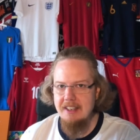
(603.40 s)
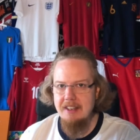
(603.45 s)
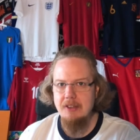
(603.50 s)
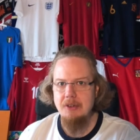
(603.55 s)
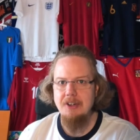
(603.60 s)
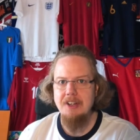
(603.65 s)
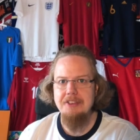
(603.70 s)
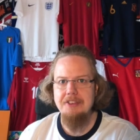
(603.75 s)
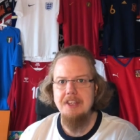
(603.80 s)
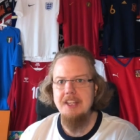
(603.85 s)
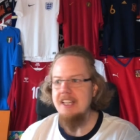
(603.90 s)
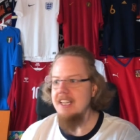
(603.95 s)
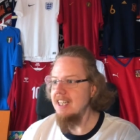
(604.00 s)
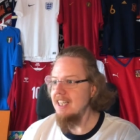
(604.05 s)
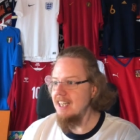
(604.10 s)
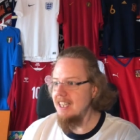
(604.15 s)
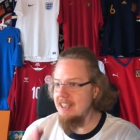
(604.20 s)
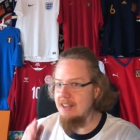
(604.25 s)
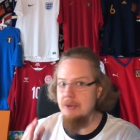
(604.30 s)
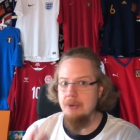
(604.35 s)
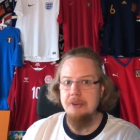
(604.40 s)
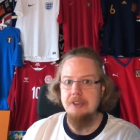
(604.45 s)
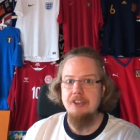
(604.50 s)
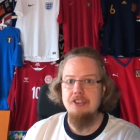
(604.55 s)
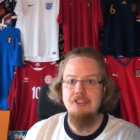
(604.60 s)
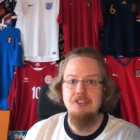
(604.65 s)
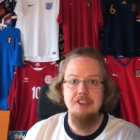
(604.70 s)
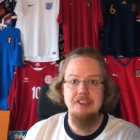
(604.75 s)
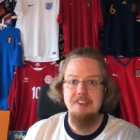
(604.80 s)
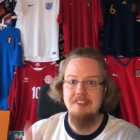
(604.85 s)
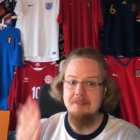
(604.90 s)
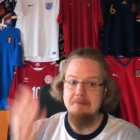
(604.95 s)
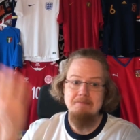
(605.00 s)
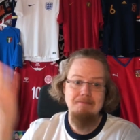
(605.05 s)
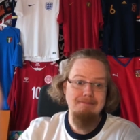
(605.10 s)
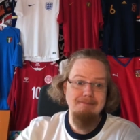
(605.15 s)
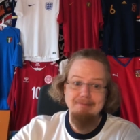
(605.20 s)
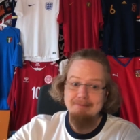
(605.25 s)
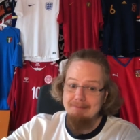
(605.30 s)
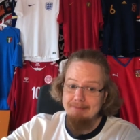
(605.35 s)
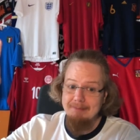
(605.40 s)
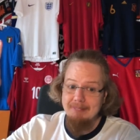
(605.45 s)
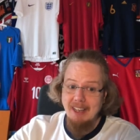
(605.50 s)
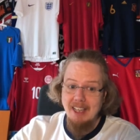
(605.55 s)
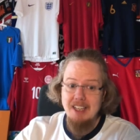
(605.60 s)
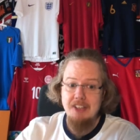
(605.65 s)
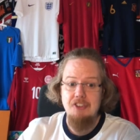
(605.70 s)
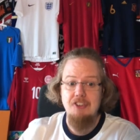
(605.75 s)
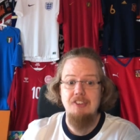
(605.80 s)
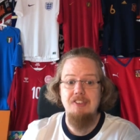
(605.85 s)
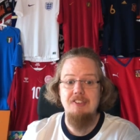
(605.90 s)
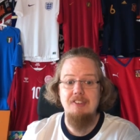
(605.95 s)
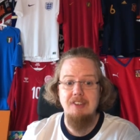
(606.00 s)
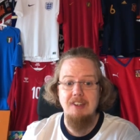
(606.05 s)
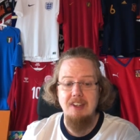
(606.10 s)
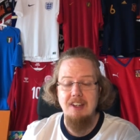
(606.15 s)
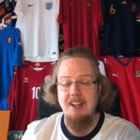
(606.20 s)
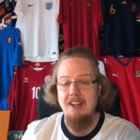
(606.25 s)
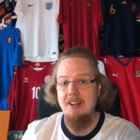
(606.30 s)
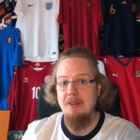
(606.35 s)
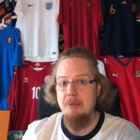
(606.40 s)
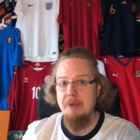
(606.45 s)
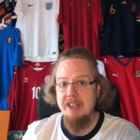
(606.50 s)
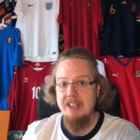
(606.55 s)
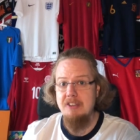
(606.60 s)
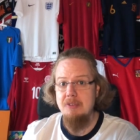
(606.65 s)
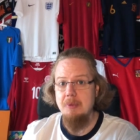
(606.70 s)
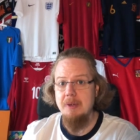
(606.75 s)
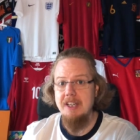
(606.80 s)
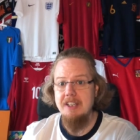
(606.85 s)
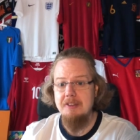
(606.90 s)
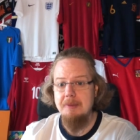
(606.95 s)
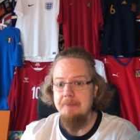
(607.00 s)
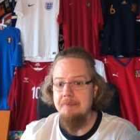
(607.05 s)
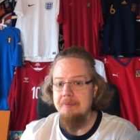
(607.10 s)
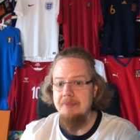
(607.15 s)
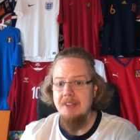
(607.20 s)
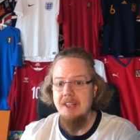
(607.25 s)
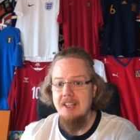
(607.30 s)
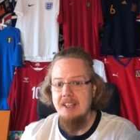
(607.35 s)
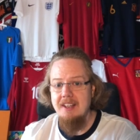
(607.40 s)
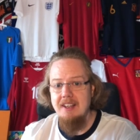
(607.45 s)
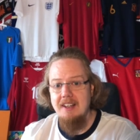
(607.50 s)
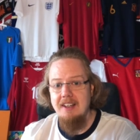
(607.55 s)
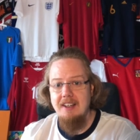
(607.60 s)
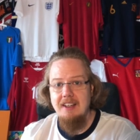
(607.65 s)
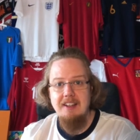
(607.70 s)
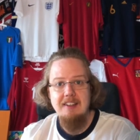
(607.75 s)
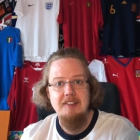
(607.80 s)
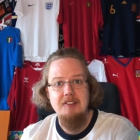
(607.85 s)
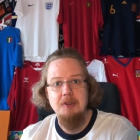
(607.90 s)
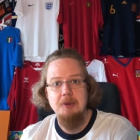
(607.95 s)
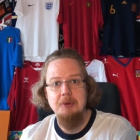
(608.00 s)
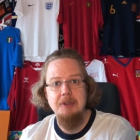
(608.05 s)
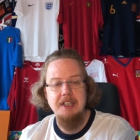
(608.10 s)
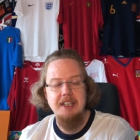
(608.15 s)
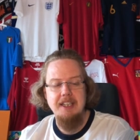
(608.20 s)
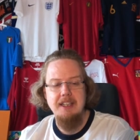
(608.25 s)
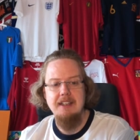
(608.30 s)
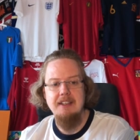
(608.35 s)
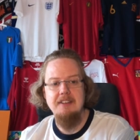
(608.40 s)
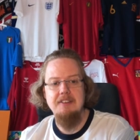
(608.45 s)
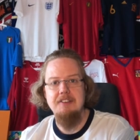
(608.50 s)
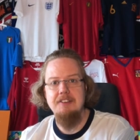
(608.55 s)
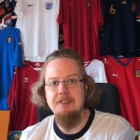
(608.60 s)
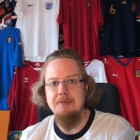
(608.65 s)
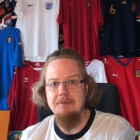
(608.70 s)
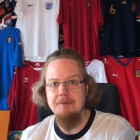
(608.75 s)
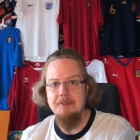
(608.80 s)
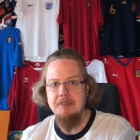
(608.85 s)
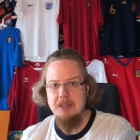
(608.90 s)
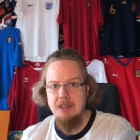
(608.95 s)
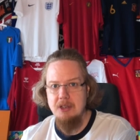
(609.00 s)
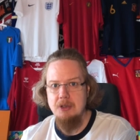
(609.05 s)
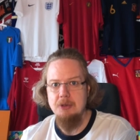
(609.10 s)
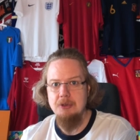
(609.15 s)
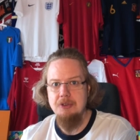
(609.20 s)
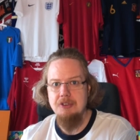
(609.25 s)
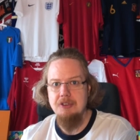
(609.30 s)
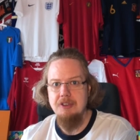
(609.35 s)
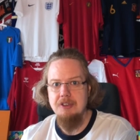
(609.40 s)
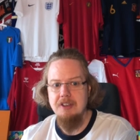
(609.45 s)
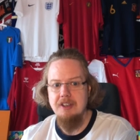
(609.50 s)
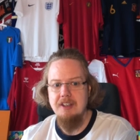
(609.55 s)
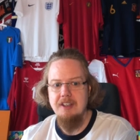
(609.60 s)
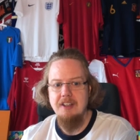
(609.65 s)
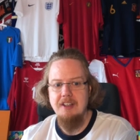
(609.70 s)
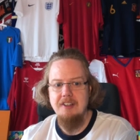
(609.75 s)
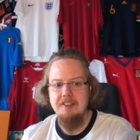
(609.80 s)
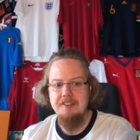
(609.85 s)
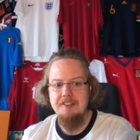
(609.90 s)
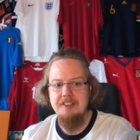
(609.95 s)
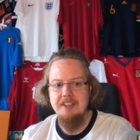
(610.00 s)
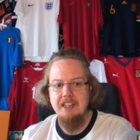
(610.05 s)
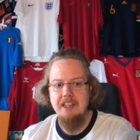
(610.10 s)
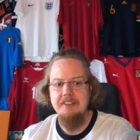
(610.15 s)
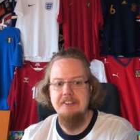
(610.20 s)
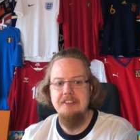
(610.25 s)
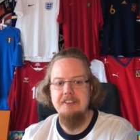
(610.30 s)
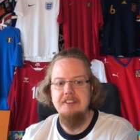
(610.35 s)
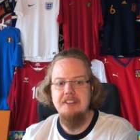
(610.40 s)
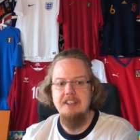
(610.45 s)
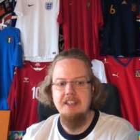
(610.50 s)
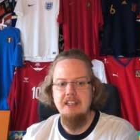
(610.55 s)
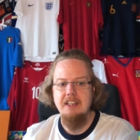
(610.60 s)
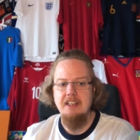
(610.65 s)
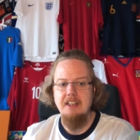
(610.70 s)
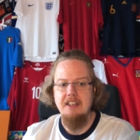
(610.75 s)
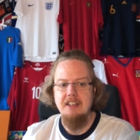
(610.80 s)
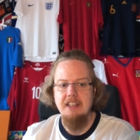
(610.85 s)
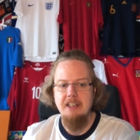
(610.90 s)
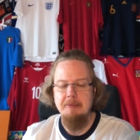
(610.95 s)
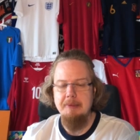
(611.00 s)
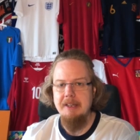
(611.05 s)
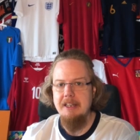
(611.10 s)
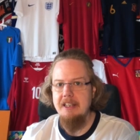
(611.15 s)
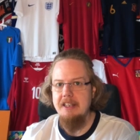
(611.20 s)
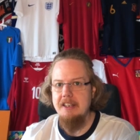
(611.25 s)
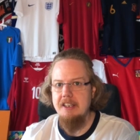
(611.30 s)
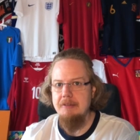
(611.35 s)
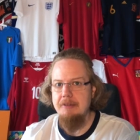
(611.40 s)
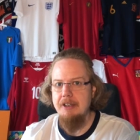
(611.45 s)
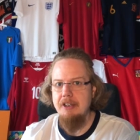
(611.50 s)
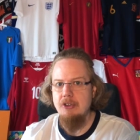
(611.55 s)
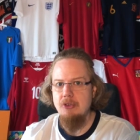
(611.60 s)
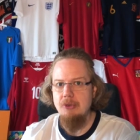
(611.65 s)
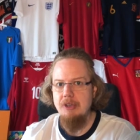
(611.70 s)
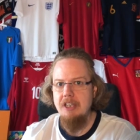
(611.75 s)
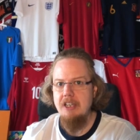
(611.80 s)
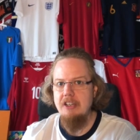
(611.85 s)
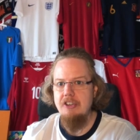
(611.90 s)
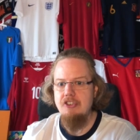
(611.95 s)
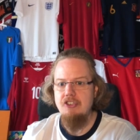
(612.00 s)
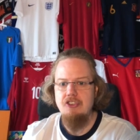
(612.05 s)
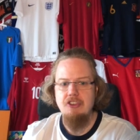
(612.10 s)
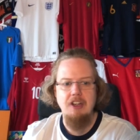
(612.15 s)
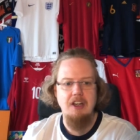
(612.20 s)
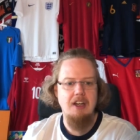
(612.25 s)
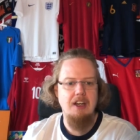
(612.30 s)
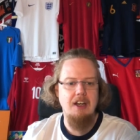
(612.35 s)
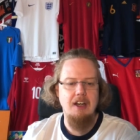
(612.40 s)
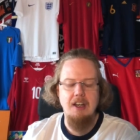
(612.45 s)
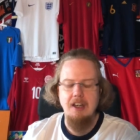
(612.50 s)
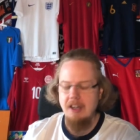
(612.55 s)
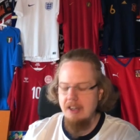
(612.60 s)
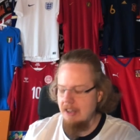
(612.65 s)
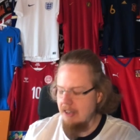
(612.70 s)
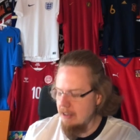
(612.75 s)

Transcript: the right thing. He took the shot. It just uh, went wide. And so England could uh, seal the deal a little bit later when Grealish uh,